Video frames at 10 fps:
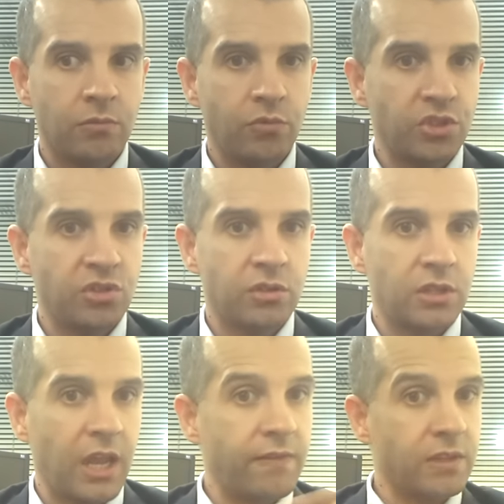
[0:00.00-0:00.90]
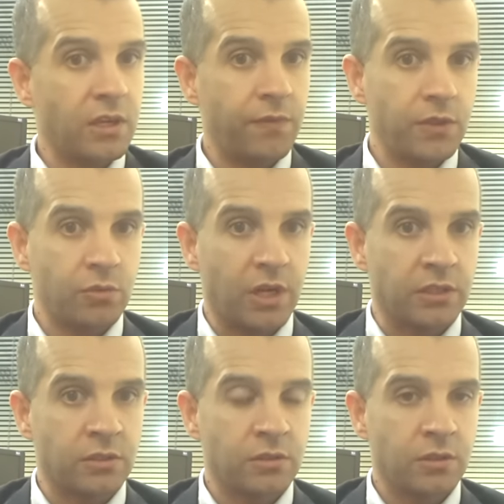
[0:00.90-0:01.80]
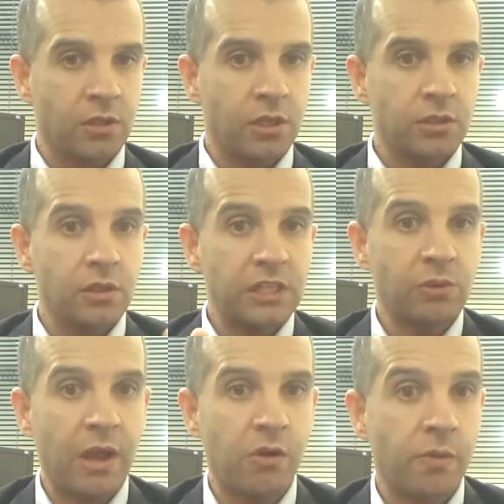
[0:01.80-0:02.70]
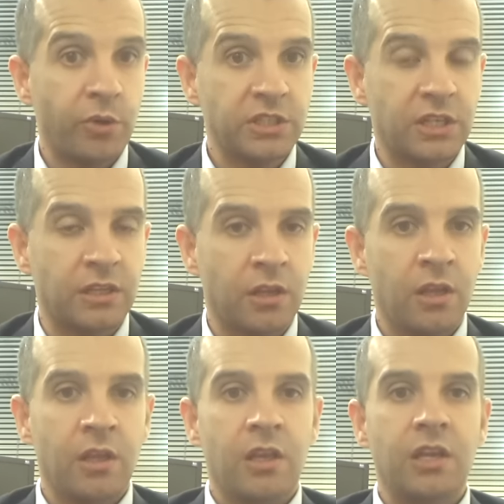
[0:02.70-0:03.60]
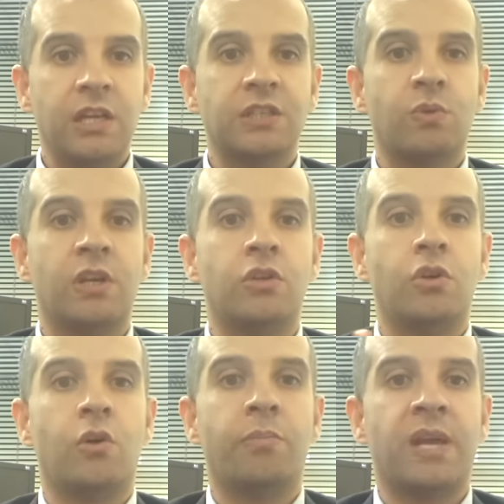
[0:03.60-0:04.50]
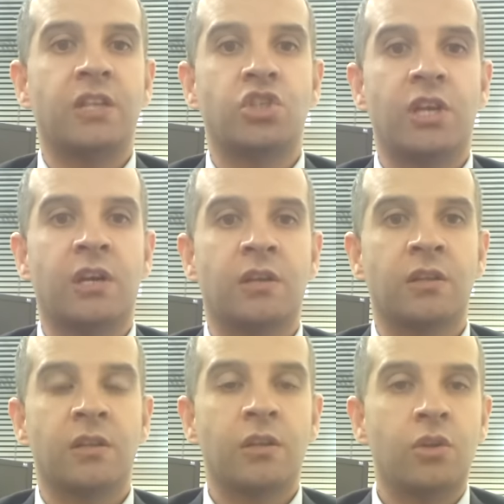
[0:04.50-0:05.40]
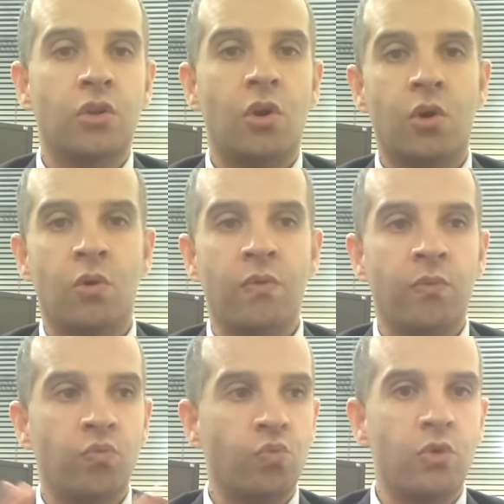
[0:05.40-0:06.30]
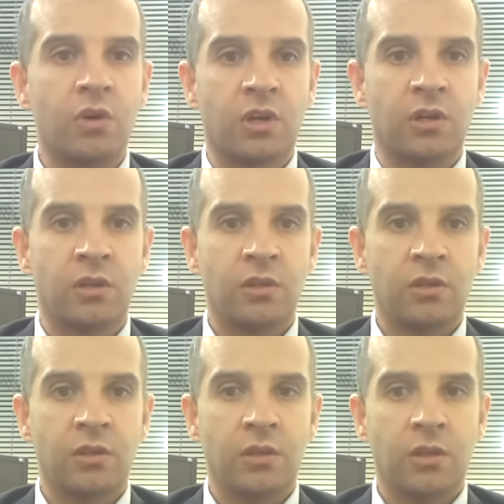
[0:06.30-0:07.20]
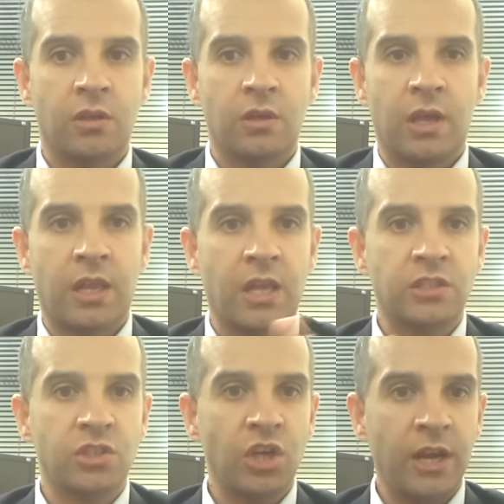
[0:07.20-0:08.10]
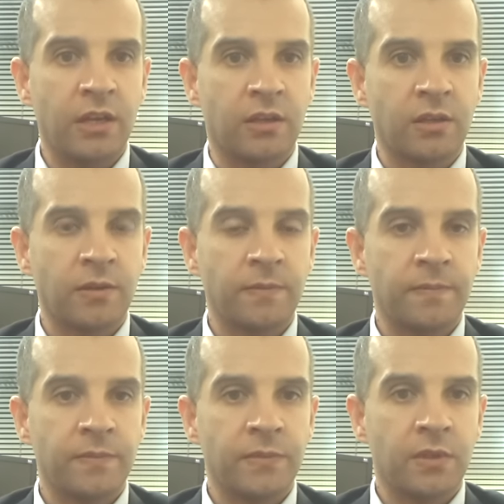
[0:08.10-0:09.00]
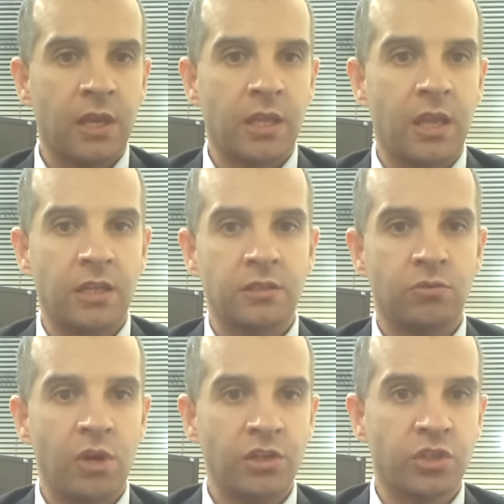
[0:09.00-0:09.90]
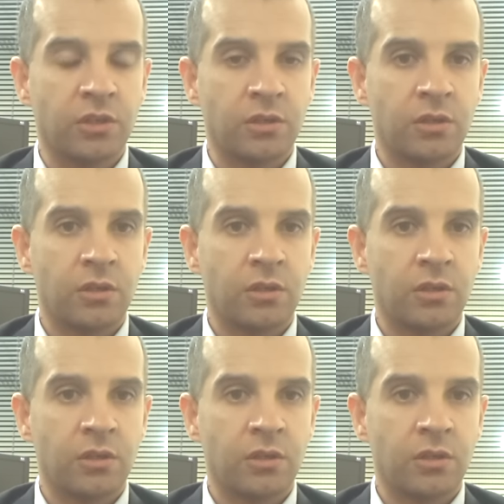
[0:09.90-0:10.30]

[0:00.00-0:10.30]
which they haven't done nothing to us. So that's why our president, he doesn't want no bloodshed, no war against China, against Russia.